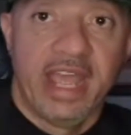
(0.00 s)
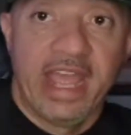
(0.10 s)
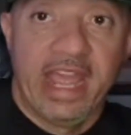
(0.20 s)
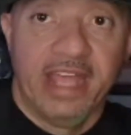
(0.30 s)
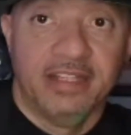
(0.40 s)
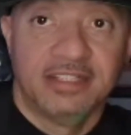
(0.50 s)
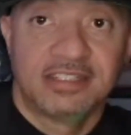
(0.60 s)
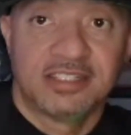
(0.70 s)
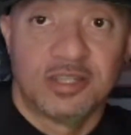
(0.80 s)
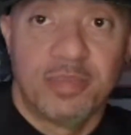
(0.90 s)
and
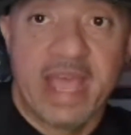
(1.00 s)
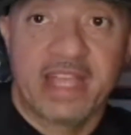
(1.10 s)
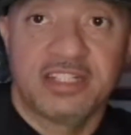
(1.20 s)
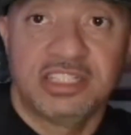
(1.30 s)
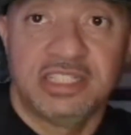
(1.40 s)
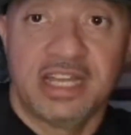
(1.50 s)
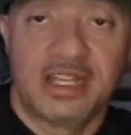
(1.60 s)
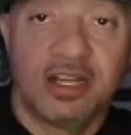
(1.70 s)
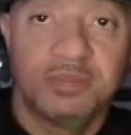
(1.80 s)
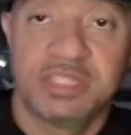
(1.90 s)
this is the packaging that
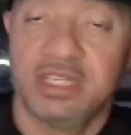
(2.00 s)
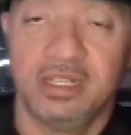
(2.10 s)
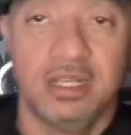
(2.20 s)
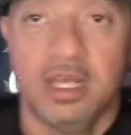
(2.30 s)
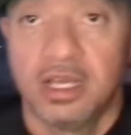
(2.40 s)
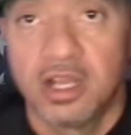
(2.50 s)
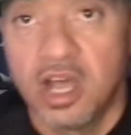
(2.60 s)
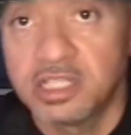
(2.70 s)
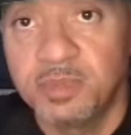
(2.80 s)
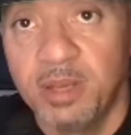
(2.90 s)
it comes in.
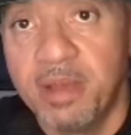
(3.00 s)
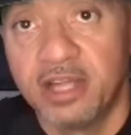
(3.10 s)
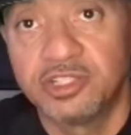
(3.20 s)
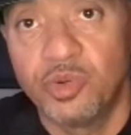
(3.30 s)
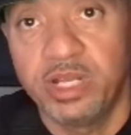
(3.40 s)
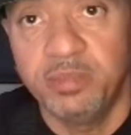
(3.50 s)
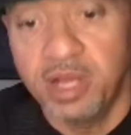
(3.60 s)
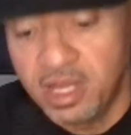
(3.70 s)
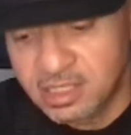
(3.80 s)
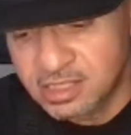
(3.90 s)
Cost me about 20
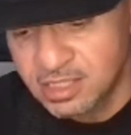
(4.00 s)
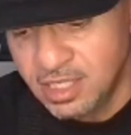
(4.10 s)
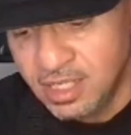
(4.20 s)
bucks.